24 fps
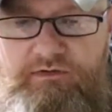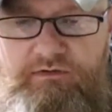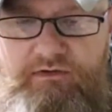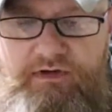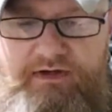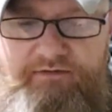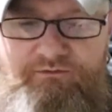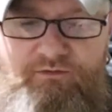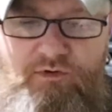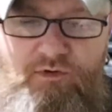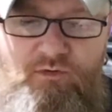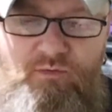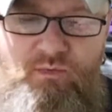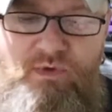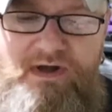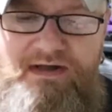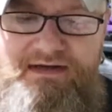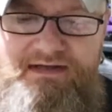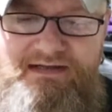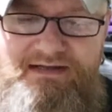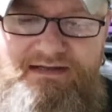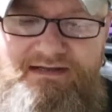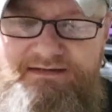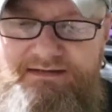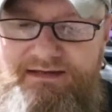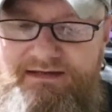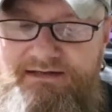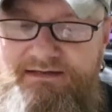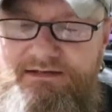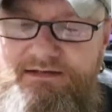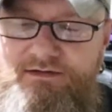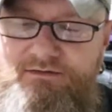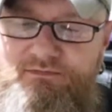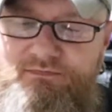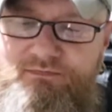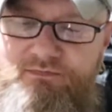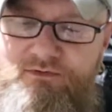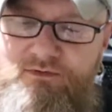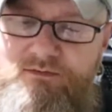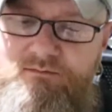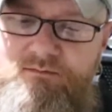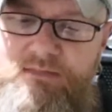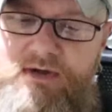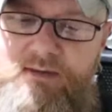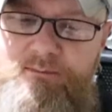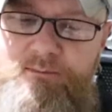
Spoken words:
I have got one here today from